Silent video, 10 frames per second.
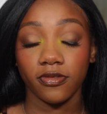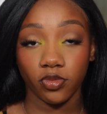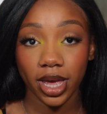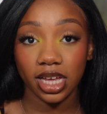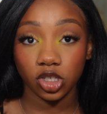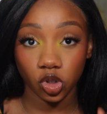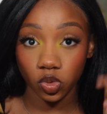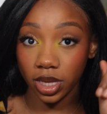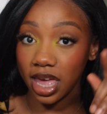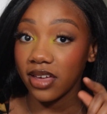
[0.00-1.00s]
of ways.
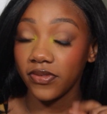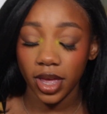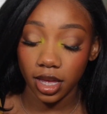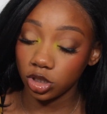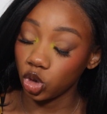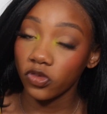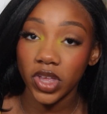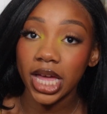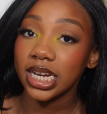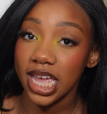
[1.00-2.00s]
You give
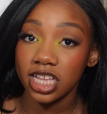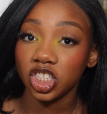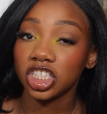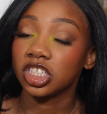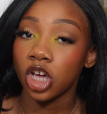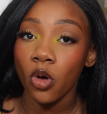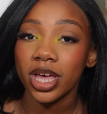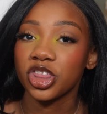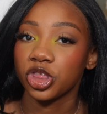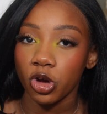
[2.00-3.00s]
Juvia an inch, she's
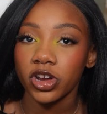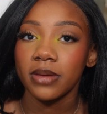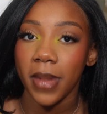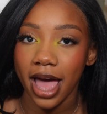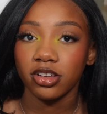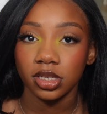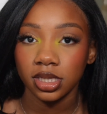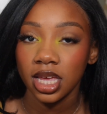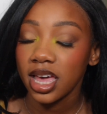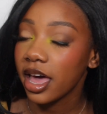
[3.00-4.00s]
going 30
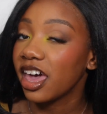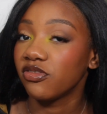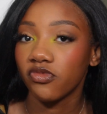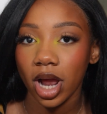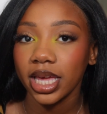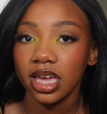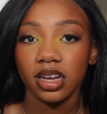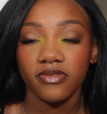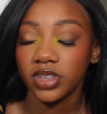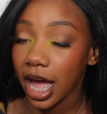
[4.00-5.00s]
miles and running
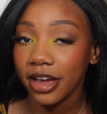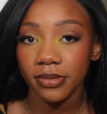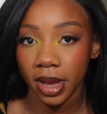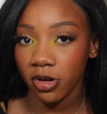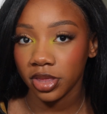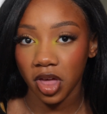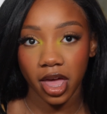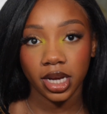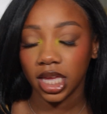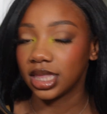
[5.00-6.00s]
an entire
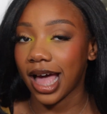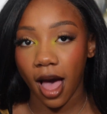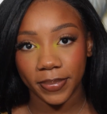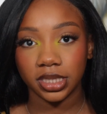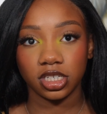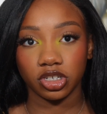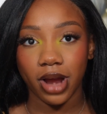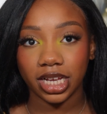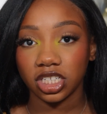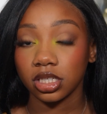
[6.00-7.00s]
marathon in the opposite
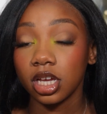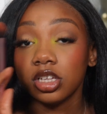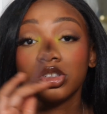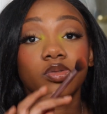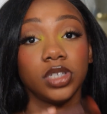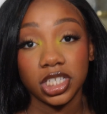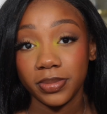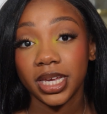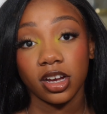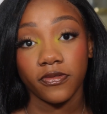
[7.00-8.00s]
direction. So you need to
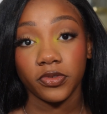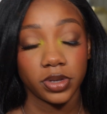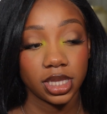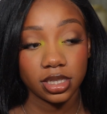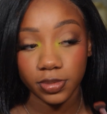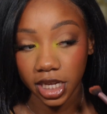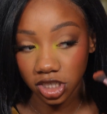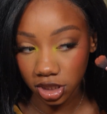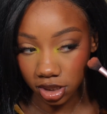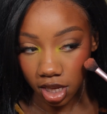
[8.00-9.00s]
be careful with these
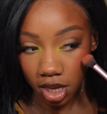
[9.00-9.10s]
blushes